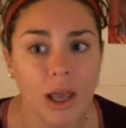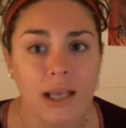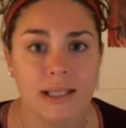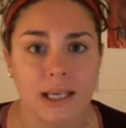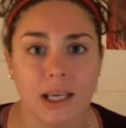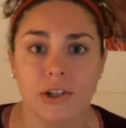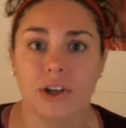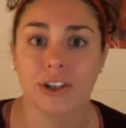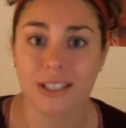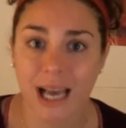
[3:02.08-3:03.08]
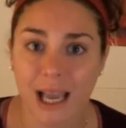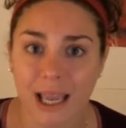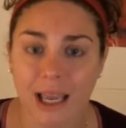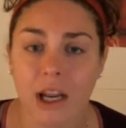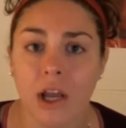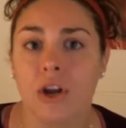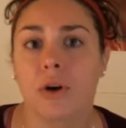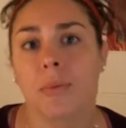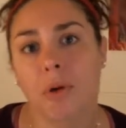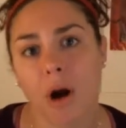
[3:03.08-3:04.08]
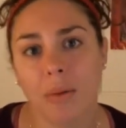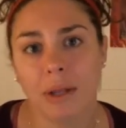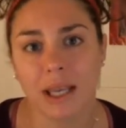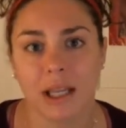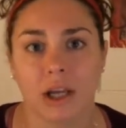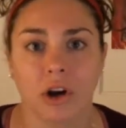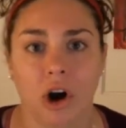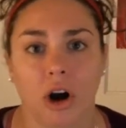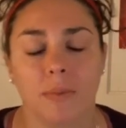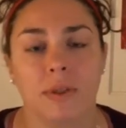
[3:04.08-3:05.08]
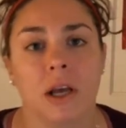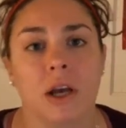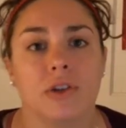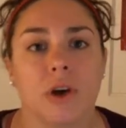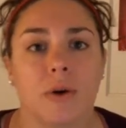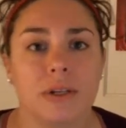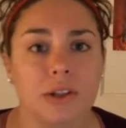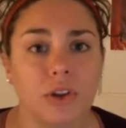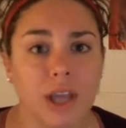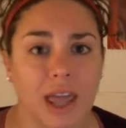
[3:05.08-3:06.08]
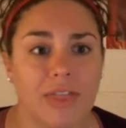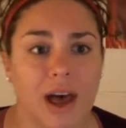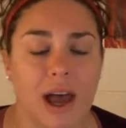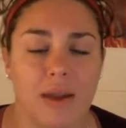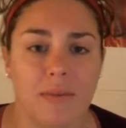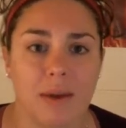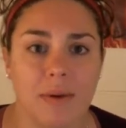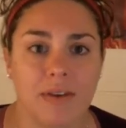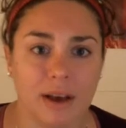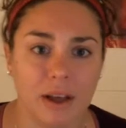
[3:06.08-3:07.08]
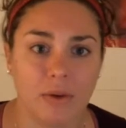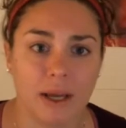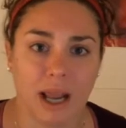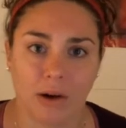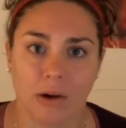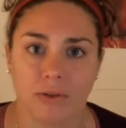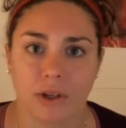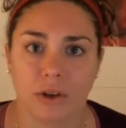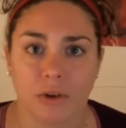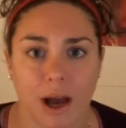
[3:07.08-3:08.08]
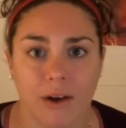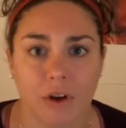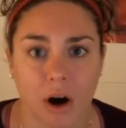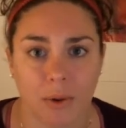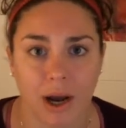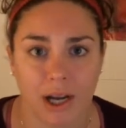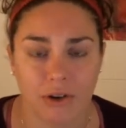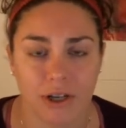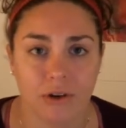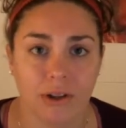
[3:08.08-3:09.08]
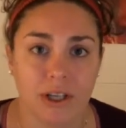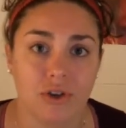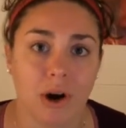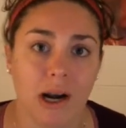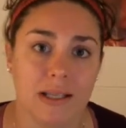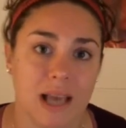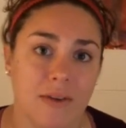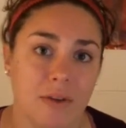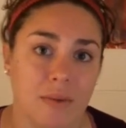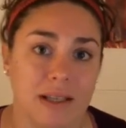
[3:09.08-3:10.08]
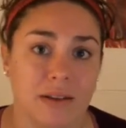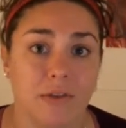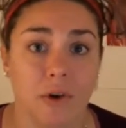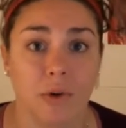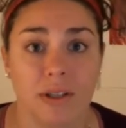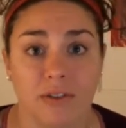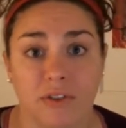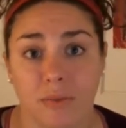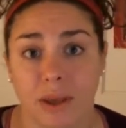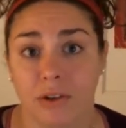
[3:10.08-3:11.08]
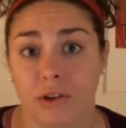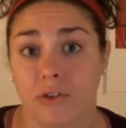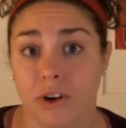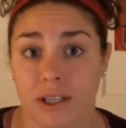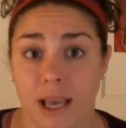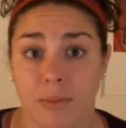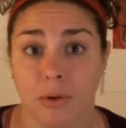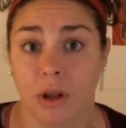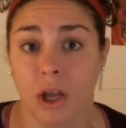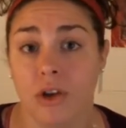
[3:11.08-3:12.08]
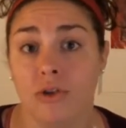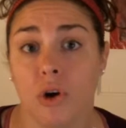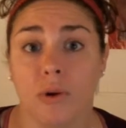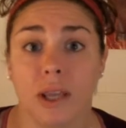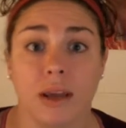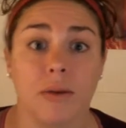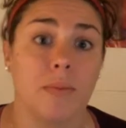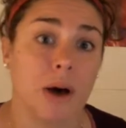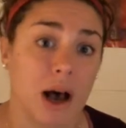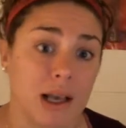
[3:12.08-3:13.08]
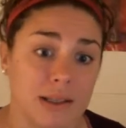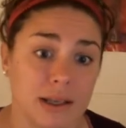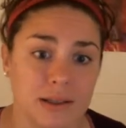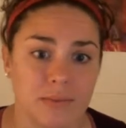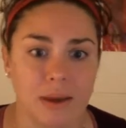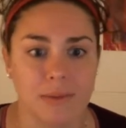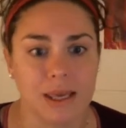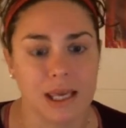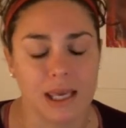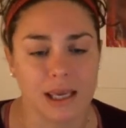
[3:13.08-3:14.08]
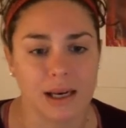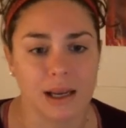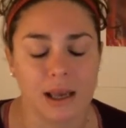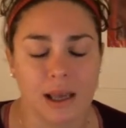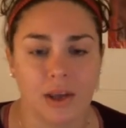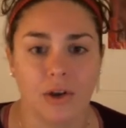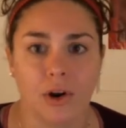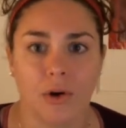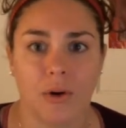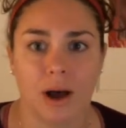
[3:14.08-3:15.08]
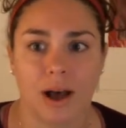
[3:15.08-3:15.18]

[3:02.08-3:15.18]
sticking to your diet, you're probably eating carbs. So I would look at that and maybe evaluate how often you have carbohydrates, or at least try not to have them as the focus of a meal. So for example, don't eat pastas. Maybe eat, you know,